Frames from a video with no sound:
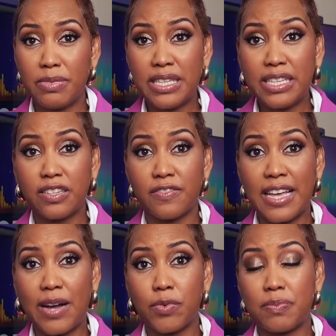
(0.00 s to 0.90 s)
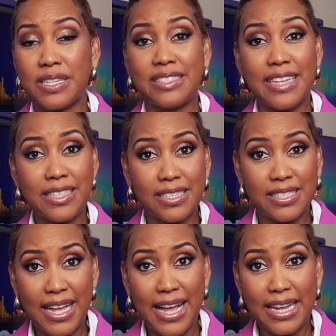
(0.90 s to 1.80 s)
million of that would be set
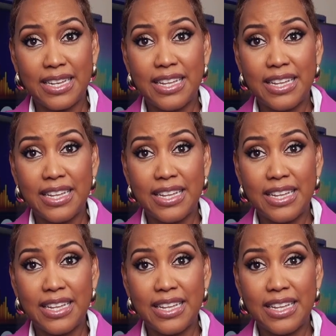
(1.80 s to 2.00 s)
aside